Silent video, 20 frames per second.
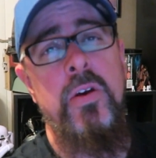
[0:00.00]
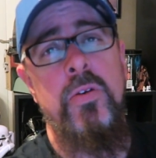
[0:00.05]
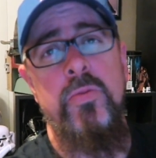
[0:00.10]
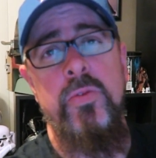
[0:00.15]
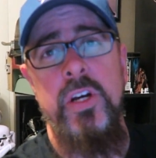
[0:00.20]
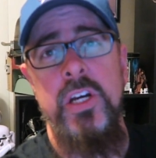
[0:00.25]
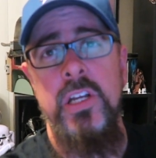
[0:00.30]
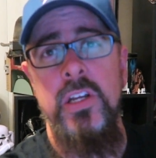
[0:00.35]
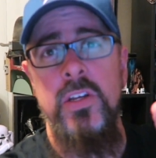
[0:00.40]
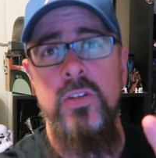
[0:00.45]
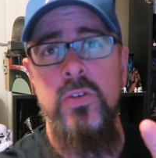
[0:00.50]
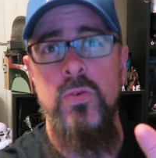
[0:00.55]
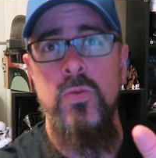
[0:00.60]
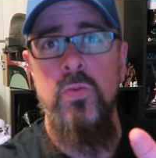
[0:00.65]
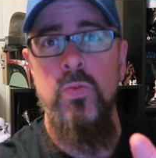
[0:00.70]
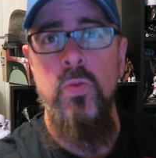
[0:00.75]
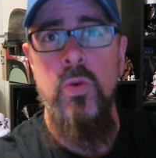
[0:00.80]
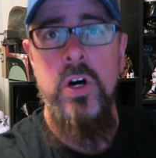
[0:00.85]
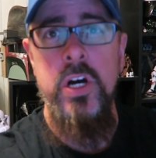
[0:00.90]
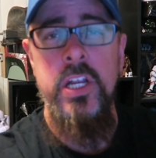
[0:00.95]
we're going to do
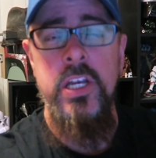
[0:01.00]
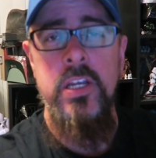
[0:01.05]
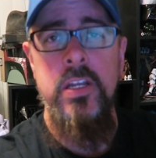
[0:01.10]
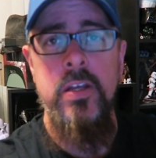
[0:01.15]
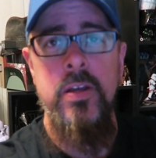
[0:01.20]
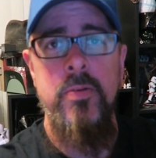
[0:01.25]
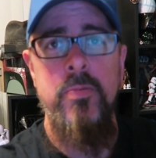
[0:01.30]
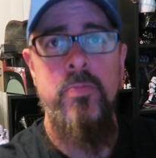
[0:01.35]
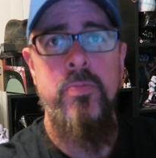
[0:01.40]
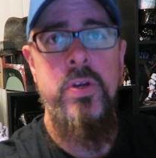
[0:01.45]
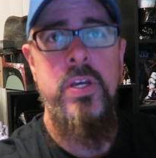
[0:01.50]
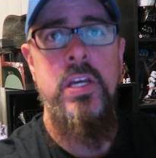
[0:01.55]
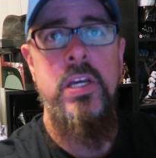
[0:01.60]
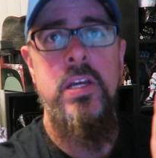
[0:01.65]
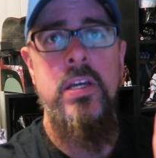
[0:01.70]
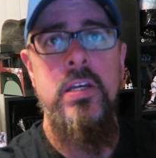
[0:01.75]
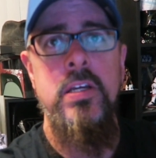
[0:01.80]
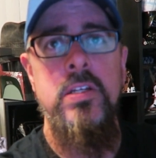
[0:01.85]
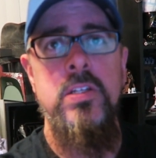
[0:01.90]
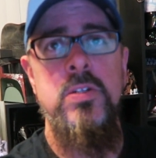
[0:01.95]
one
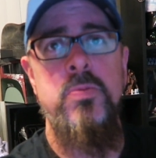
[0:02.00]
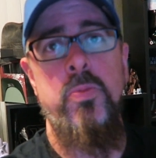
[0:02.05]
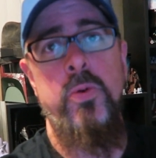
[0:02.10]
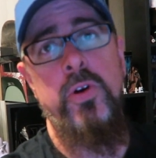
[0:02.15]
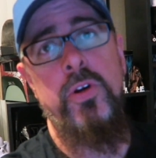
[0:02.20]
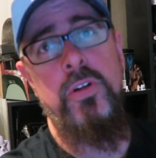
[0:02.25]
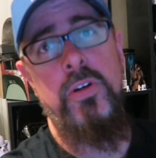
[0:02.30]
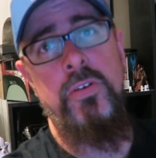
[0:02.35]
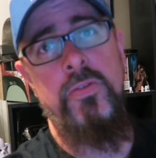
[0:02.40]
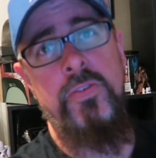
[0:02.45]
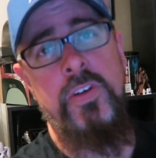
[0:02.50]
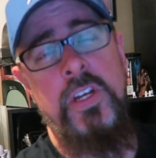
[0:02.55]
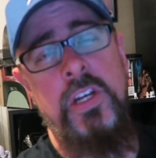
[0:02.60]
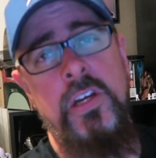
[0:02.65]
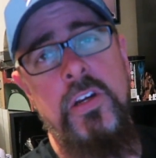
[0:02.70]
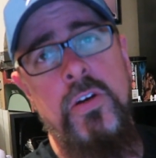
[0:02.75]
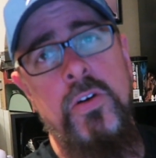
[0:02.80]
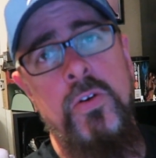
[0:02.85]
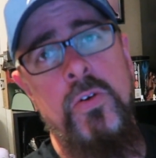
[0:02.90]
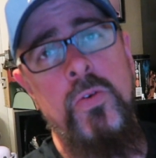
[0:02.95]
big spoiler
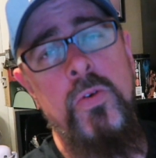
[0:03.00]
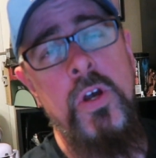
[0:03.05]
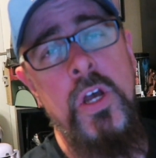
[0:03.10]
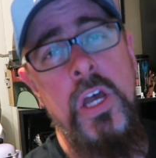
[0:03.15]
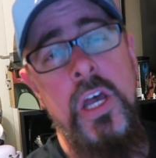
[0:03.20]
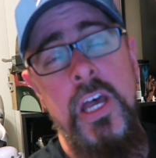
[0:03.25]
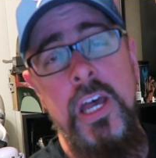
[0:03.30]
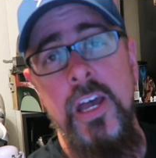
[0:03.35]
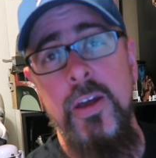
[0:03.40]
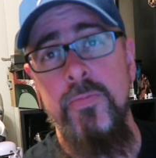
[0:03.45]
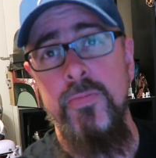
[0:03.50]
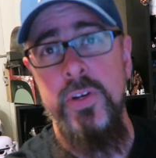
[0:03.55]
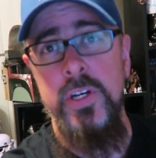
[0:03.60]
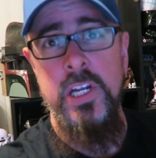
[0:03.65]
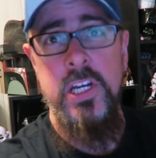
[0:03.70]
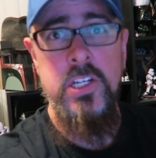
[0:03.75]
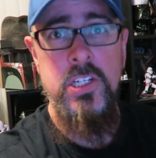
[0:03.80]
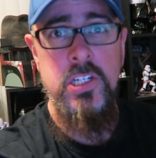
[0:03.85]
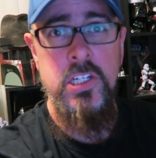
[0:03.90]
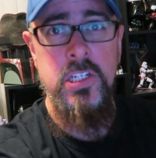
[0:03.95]
video and
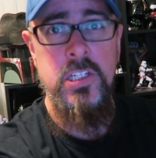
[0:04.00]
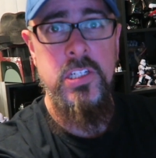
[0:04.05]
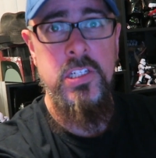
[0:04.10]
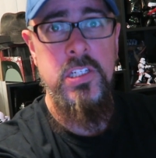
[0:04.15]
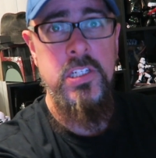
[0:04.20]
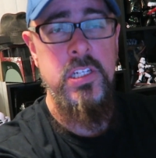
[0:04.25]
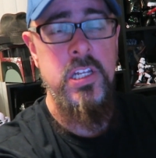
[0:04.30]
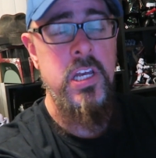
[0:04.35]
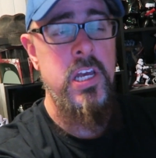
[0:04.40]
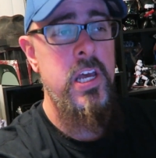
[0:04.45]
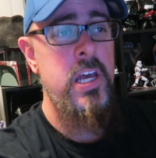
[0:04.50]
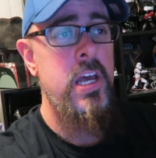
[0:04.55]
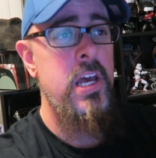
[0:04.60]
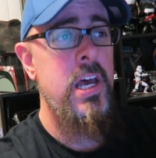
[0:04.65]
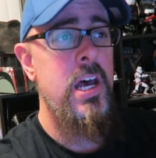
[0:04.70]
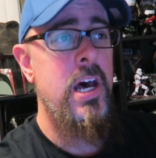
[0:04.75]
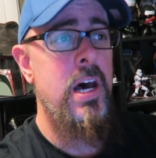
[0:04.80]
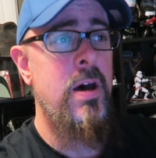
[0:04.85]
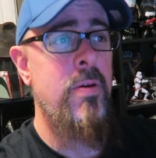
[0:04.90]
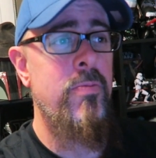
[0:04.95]
predictions
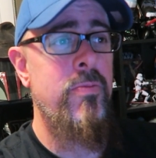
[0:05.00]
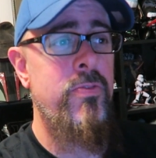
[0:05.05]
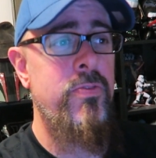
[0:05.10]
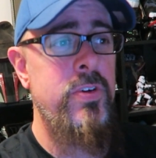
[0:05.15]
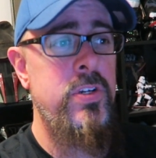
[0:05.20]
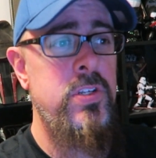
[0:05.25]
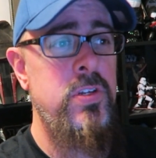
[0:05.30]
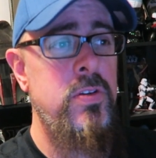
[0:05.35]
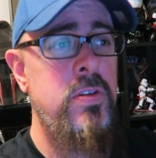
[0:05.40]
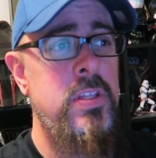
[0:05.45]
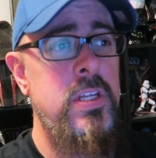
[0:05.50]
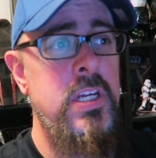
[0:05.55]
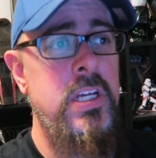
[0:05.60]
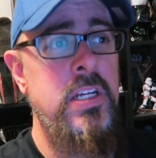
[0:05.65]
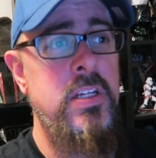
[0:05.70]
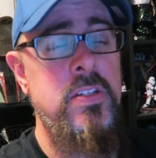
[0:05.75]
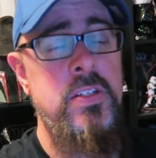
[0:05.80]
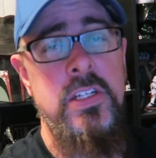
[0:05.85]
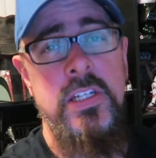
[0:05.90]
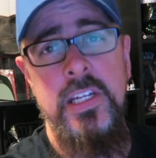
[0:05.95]
for two
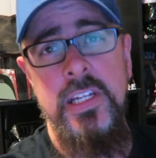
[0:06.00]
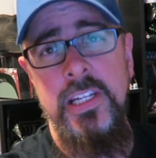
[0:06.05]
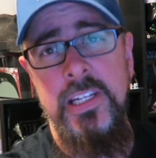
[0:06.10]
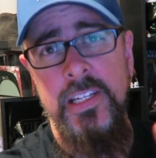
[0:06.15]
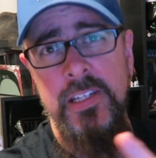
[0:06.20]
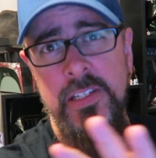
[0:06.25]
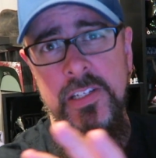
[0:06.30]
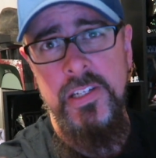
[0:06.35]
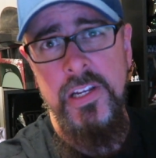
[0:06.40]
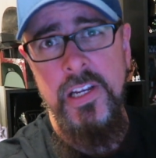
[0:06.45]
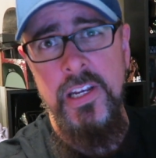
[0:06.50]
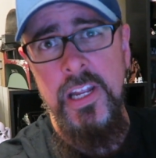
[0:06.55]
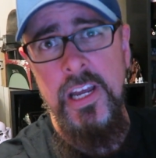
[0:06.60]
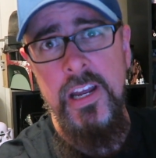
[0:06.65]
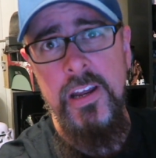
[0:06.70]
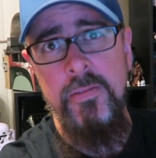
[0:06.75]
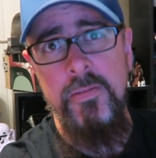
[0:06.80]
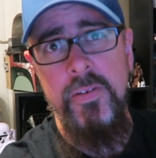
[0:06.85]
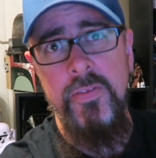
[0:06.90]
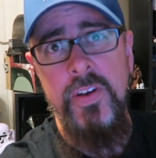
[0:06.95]
things. Because I think this
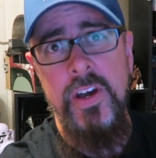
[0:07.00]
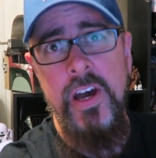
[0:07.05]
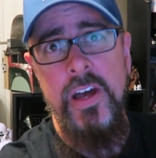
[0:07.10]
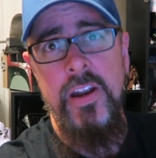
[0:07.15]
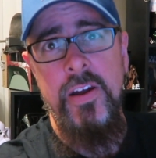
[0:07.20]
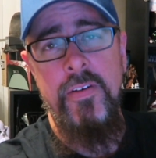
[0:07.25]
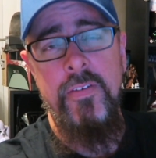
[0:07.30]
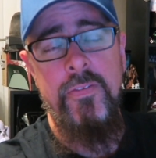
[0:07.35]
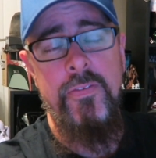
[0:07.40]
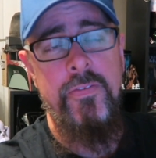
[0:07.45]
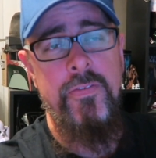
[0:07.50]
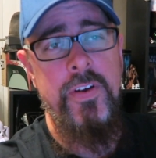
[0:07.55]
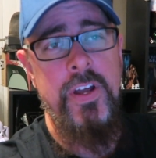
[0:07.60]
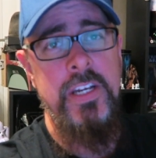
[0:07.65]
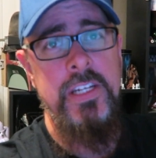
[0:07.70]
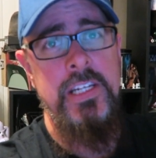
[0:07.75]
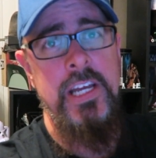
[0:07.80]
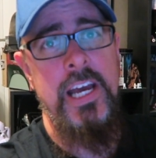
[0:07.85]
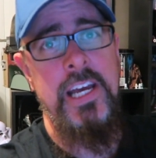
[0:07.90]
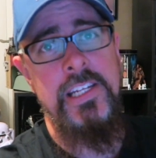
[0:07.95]
Sunday, we've got a
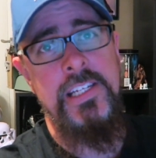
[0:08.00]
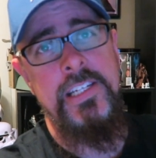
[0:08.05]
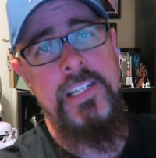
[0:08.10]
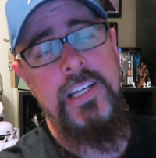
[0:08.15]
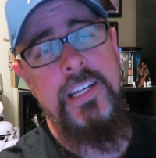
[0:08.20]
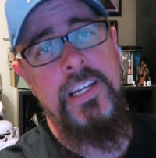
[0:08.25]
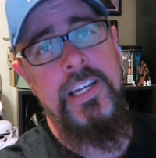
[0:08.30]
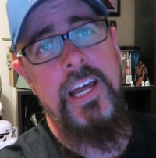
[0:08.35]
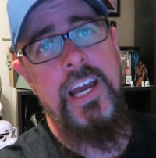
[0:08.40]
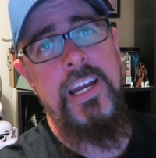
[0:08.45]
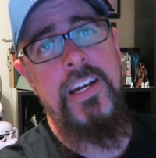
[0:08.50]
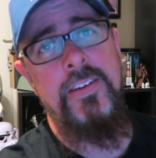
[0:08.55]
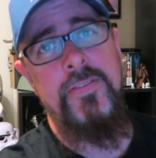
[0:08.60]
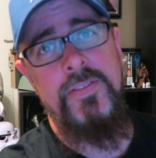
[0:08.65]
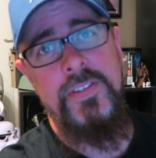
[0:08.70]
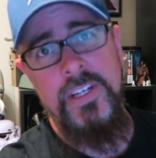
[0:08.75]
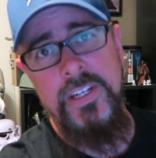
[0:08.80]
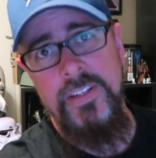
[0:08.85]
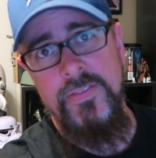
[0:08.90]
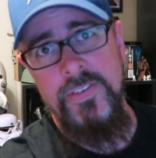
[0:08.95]
fantastic night
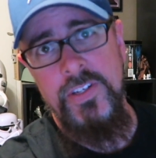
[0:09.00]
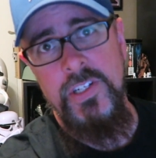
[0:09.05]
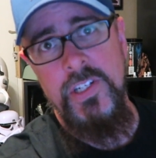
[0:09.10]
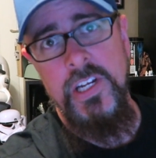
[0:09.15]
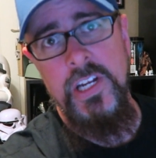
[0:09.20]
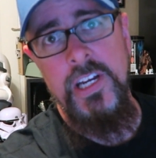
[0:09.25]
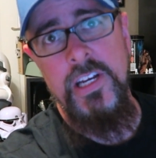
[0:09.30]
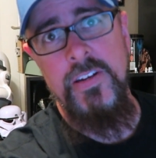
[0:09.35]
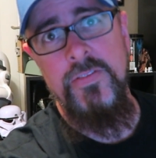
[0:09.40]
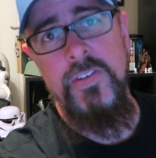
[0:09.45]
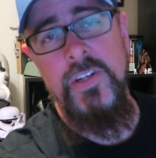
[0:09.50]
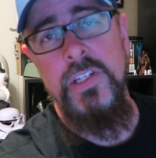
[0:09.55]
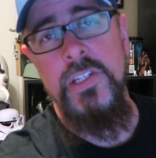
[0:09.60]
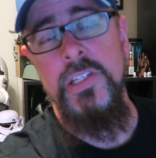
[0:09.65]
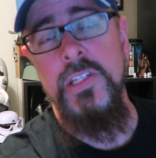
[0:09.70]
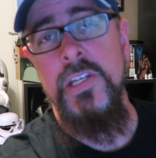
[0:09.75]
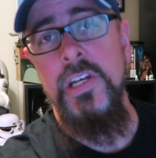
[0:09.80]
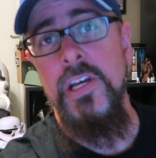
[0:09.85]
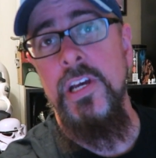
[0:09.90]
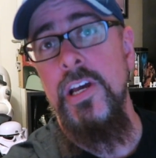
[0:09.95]
of television ahead of
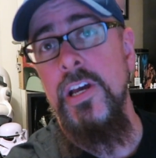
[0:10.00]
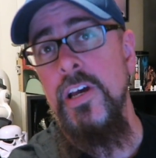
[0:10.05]
us.